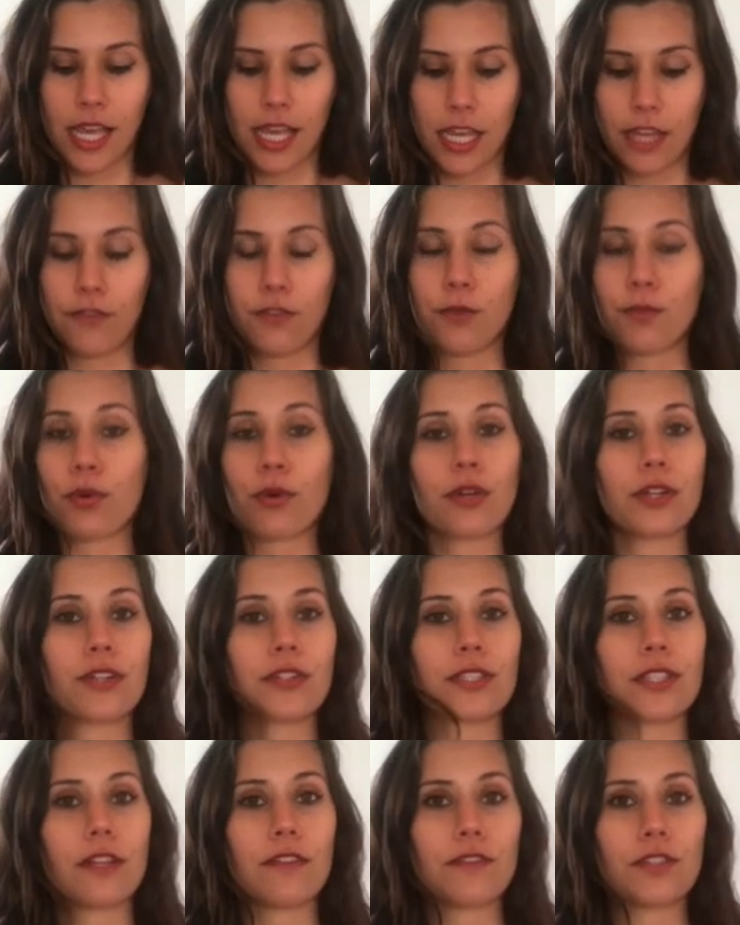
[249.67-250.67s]
If you pour
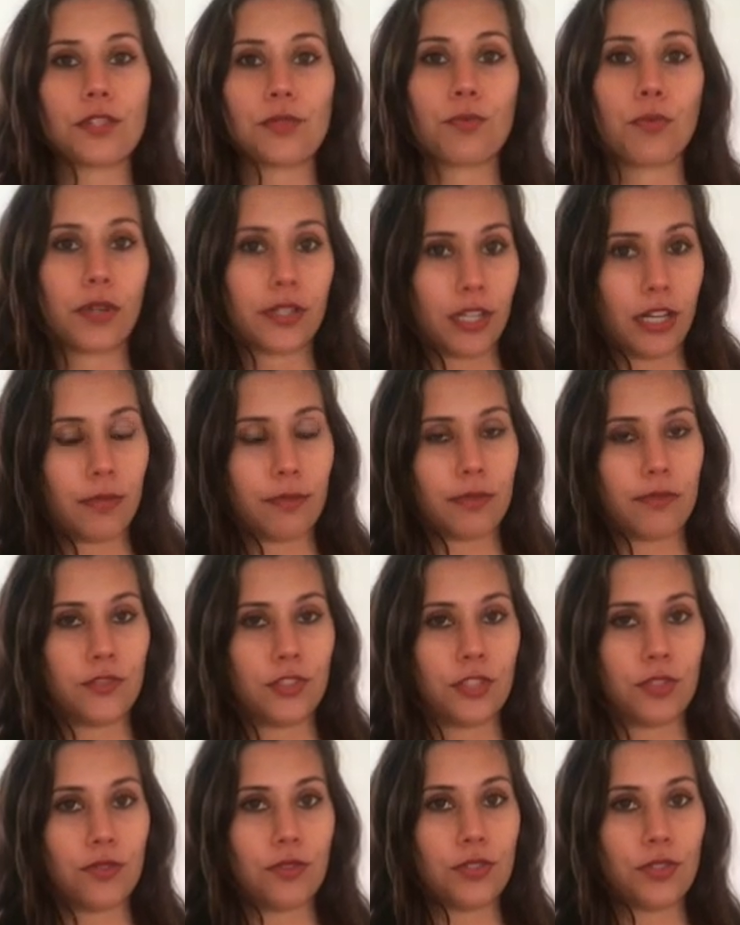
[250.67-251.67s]
yourself just 1 cup of
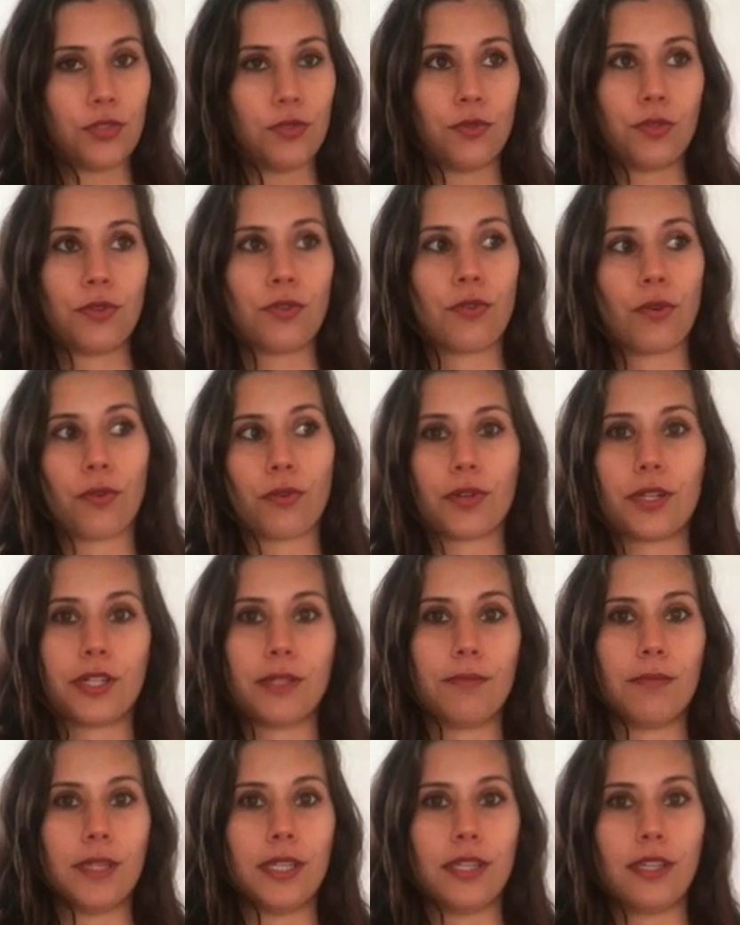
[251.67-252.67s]
juice, you could already
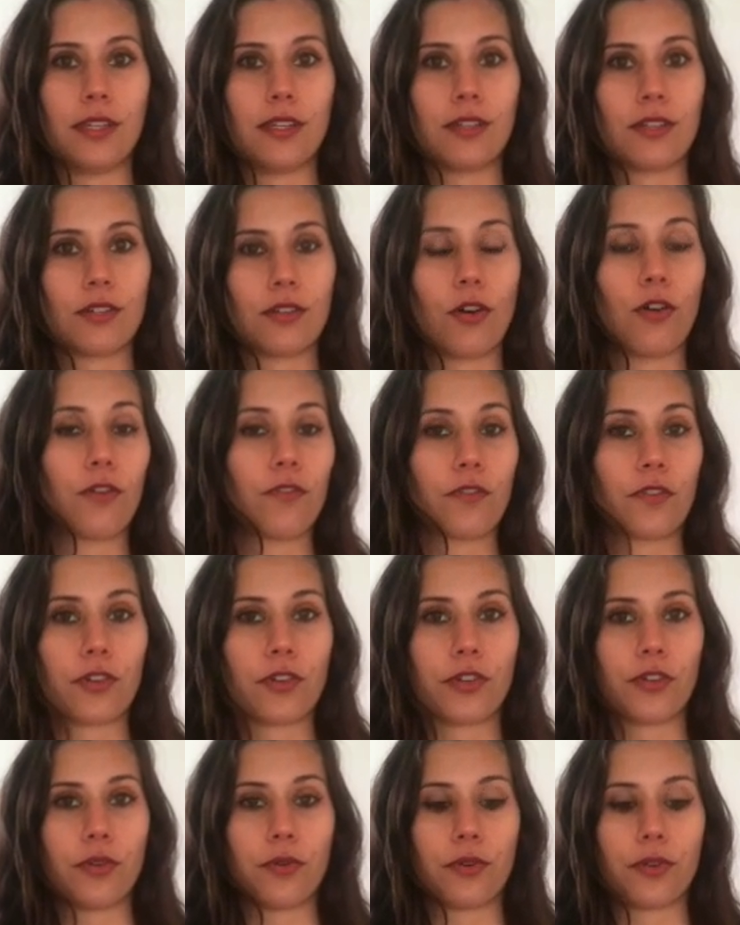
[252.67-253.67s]
be over
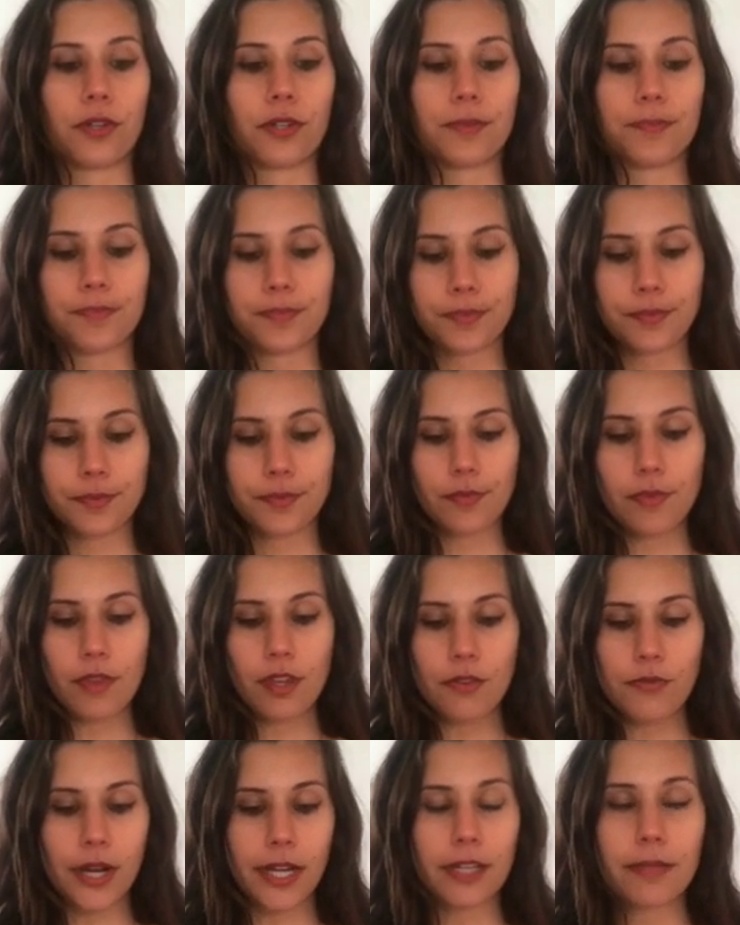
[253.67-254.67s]
your
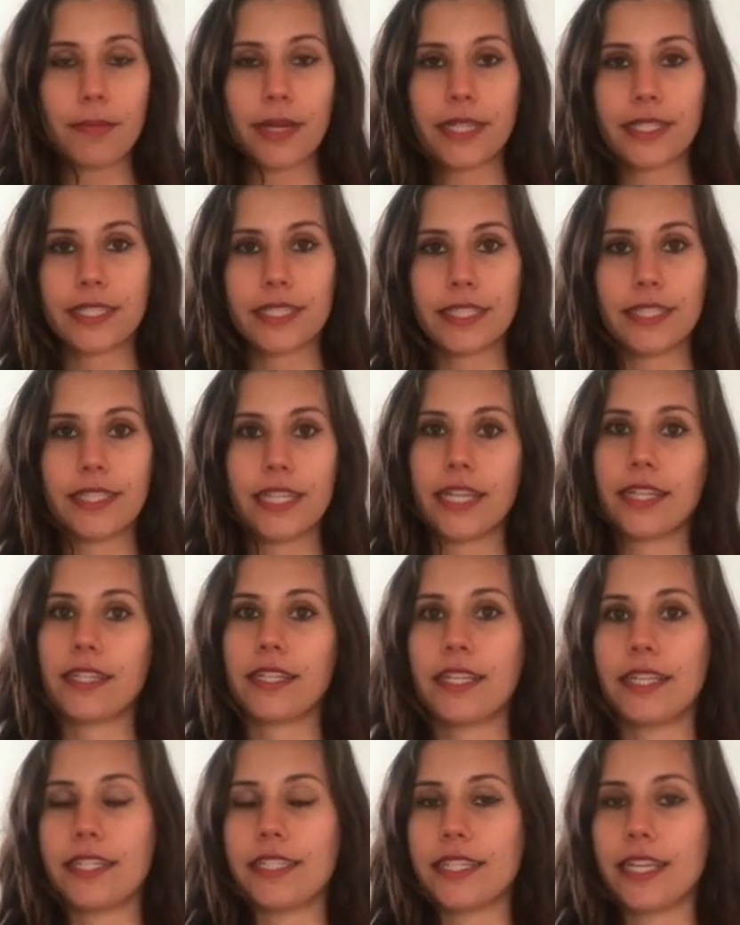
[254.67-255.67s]
recommended
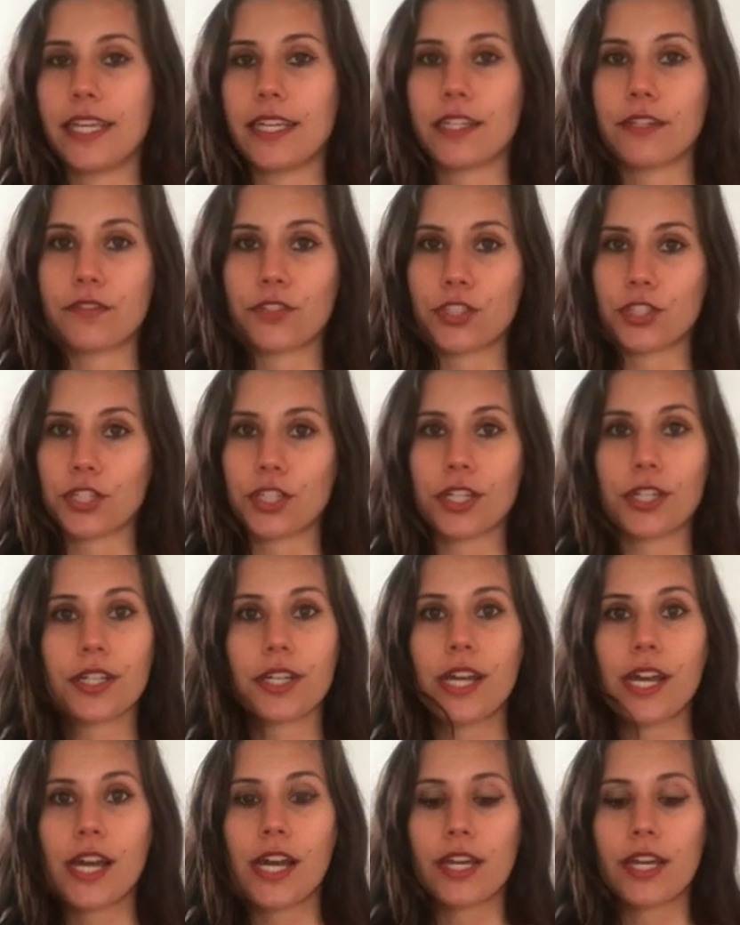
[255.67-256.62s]
daily intake of sugar.